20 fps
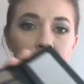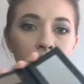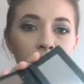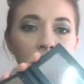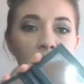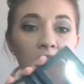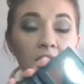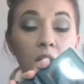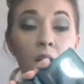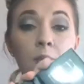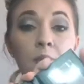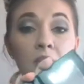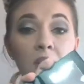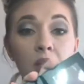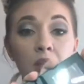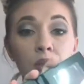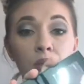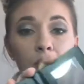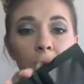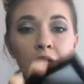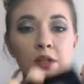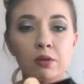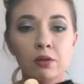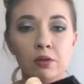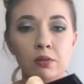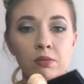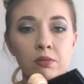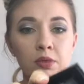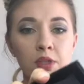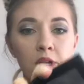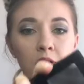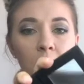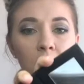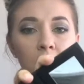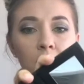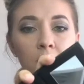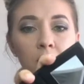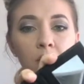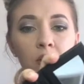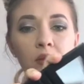this comes in three shades.
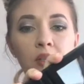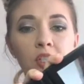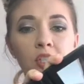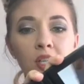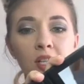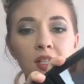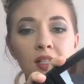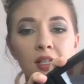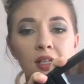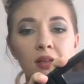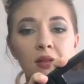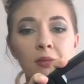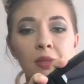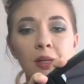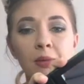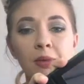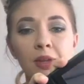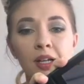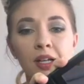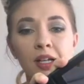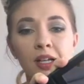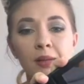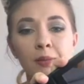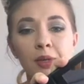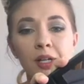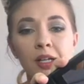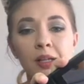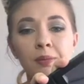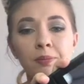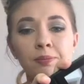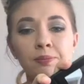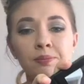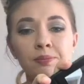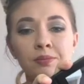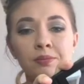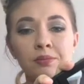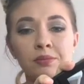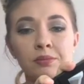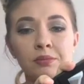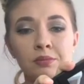I didn't mean to blind anybody.
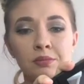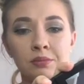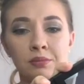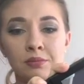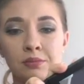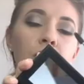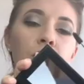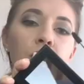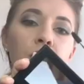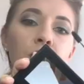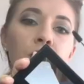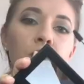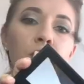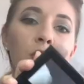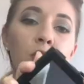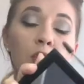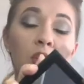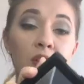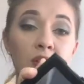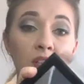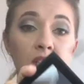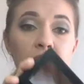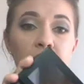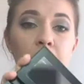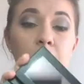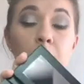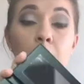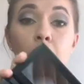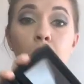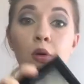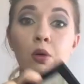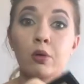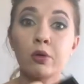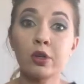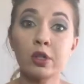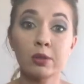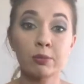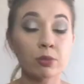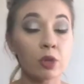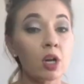3 of these. So
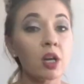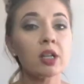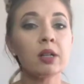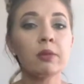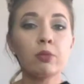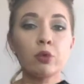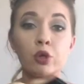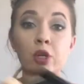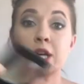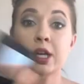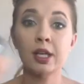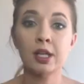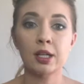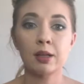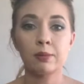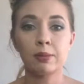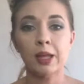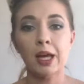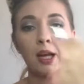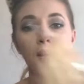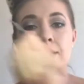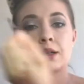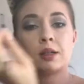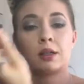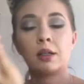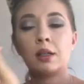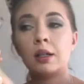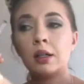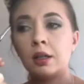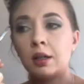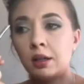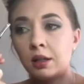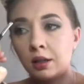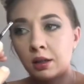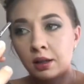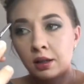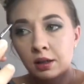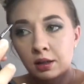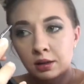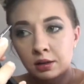there's a blonde, a brunette, and a black.
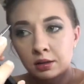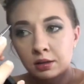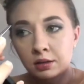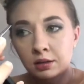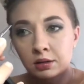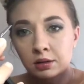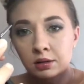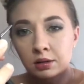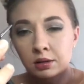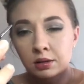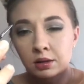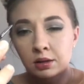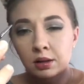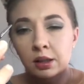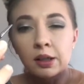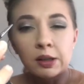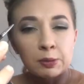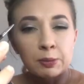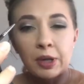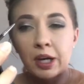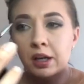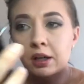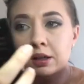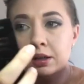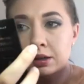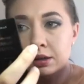I think it's black.